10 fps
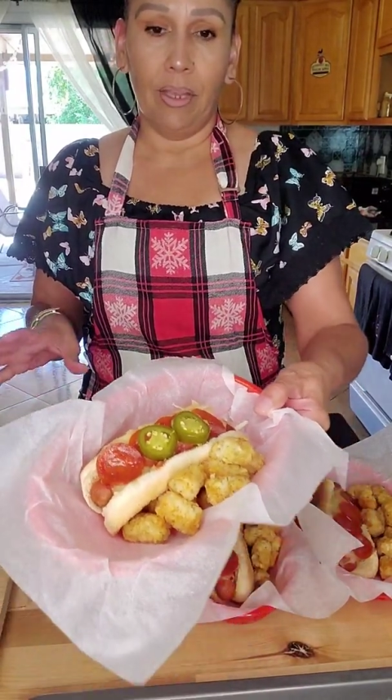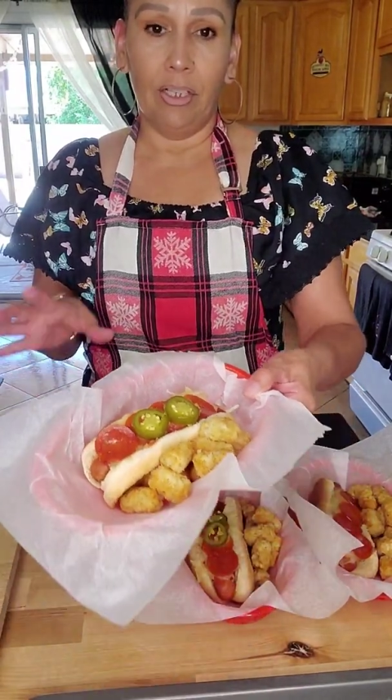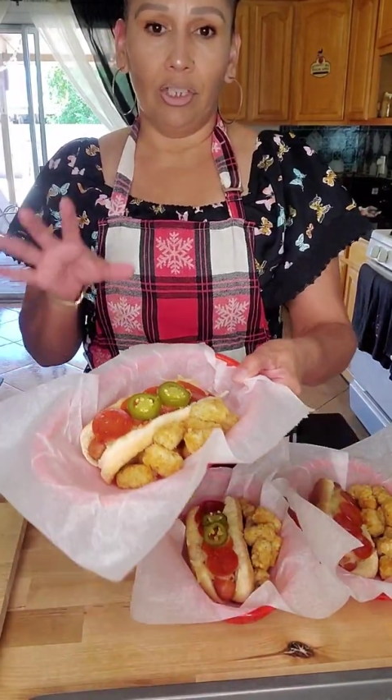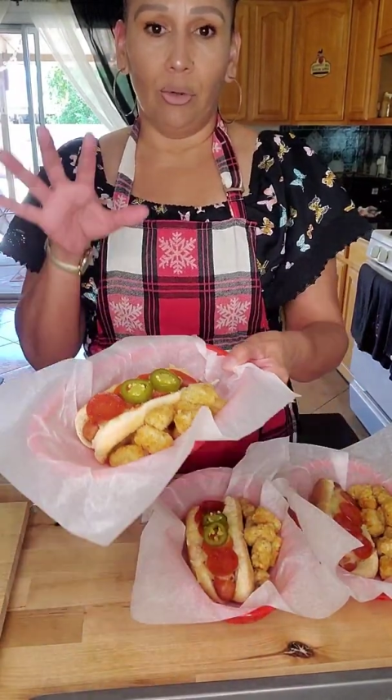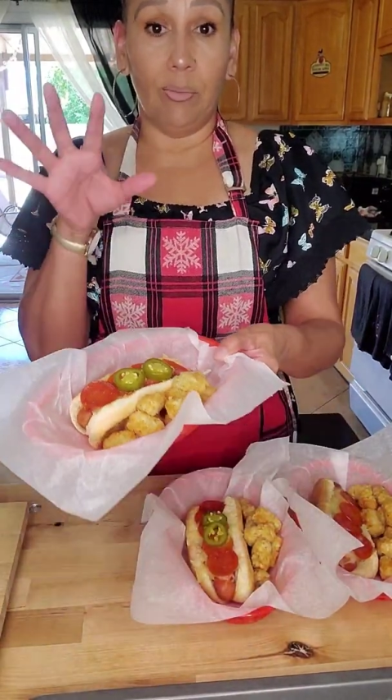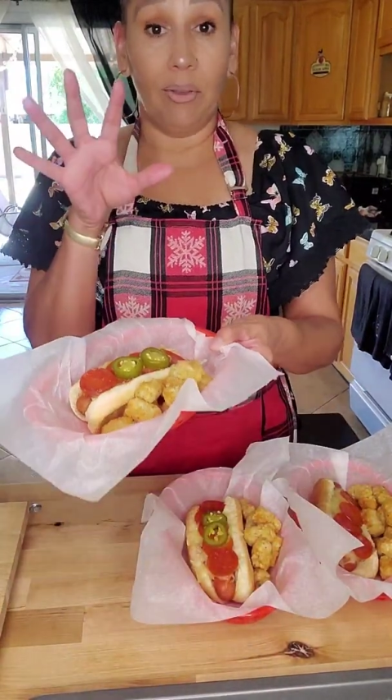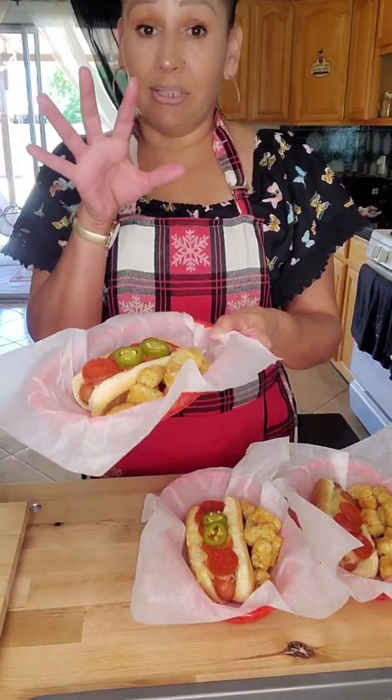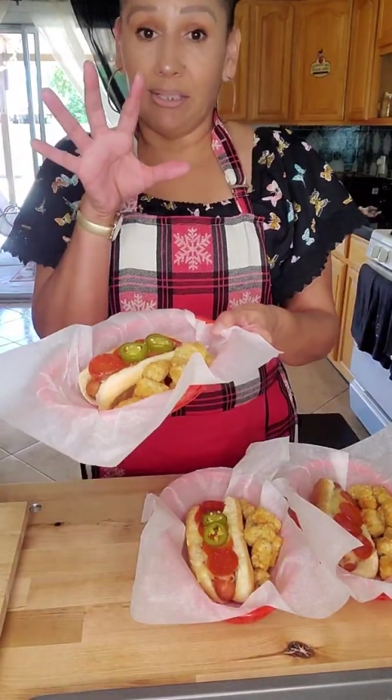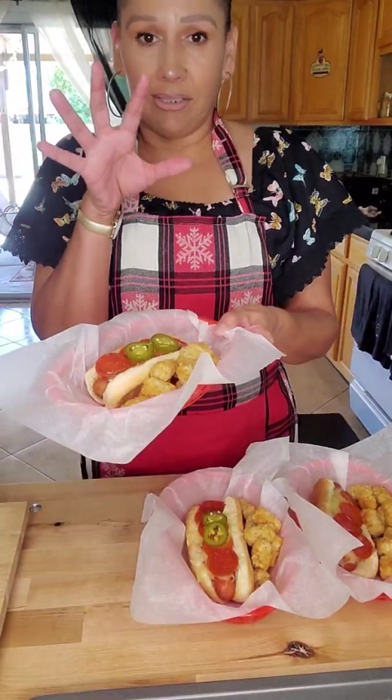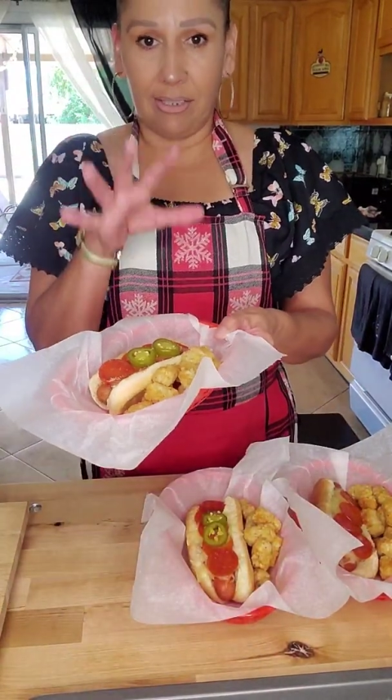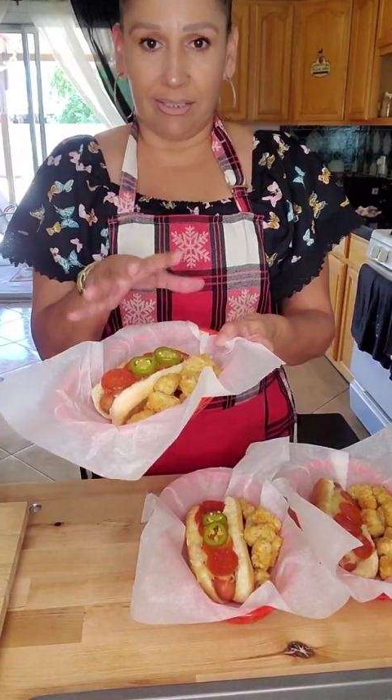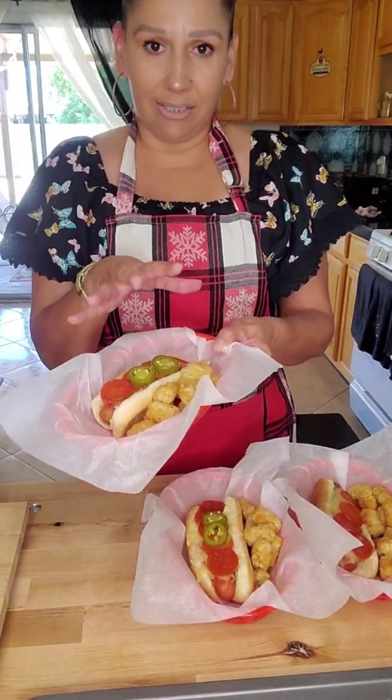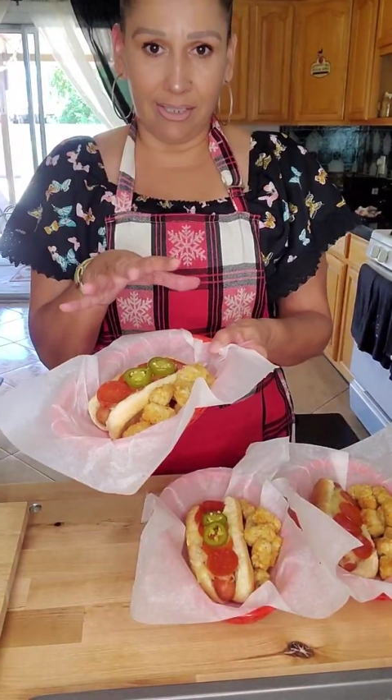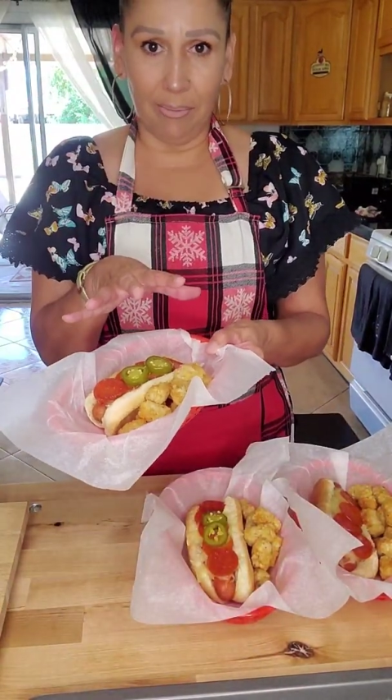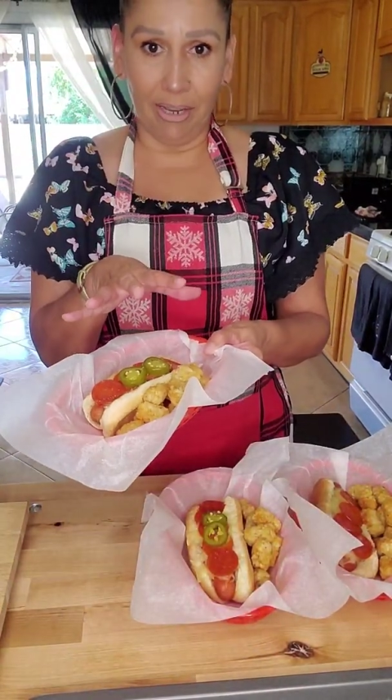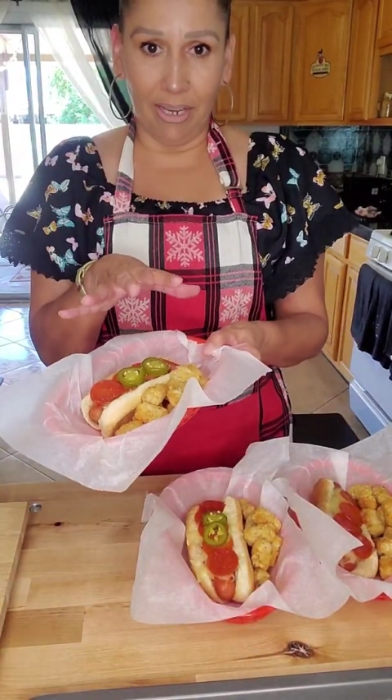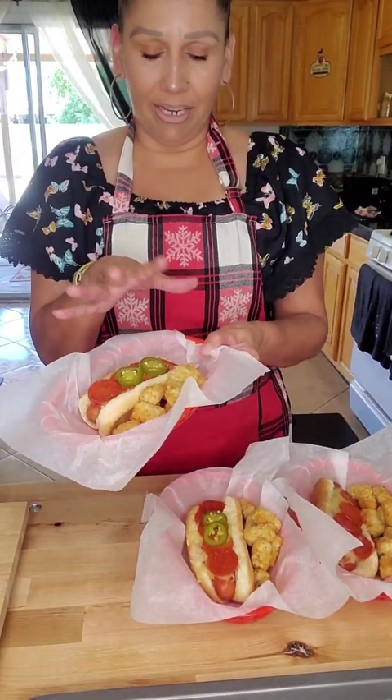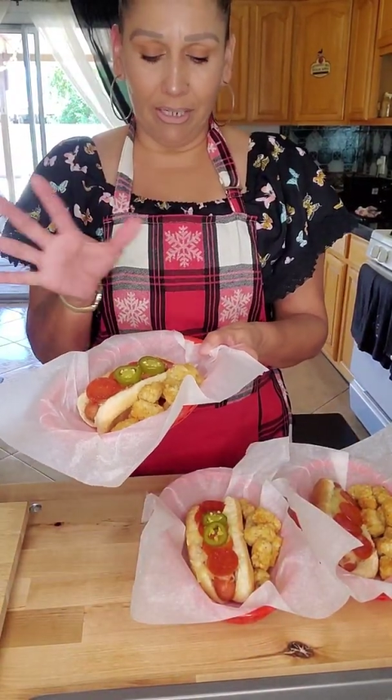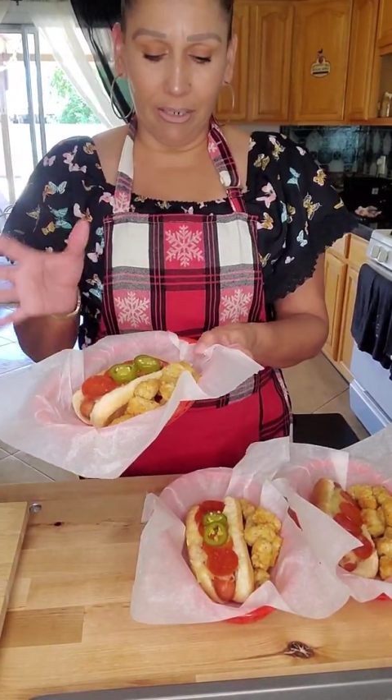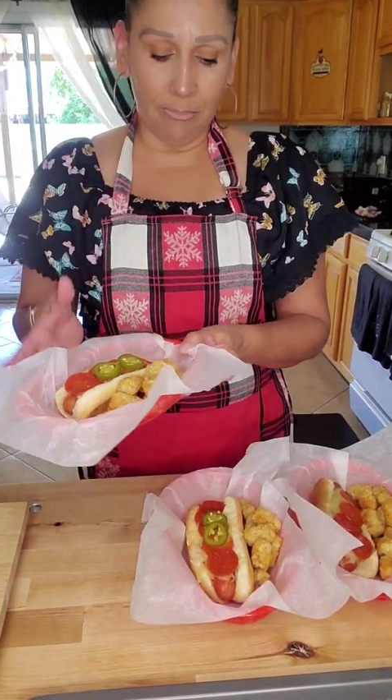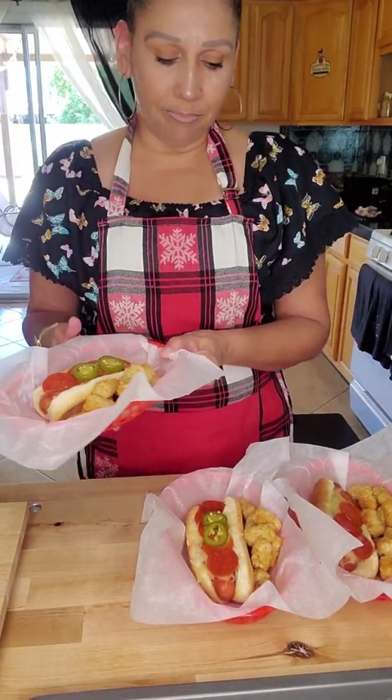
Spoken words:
So since this is mine,